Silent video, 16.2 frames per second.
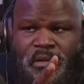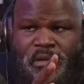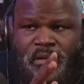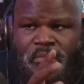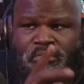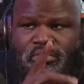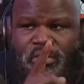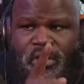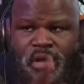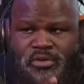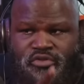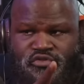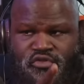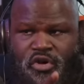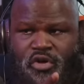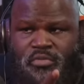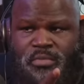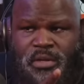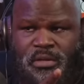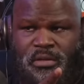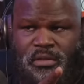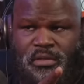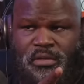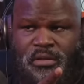Braun
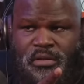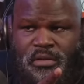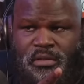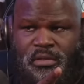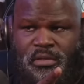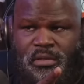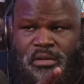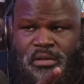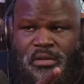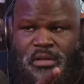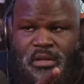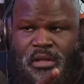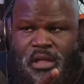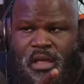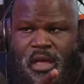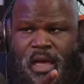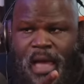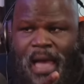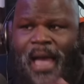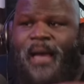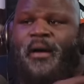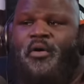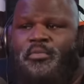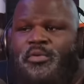Strowman. I
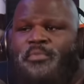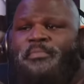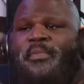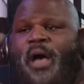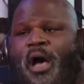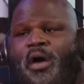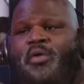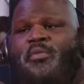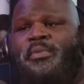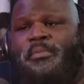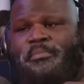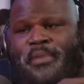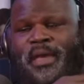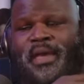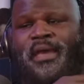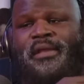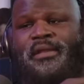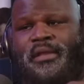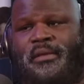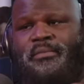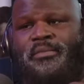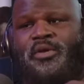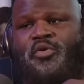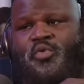all but begged
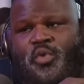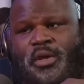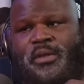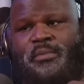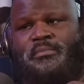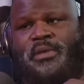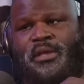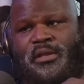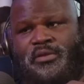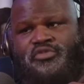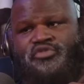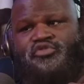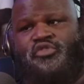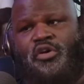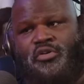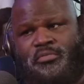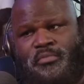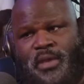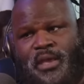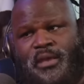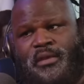him to quit being a strong man.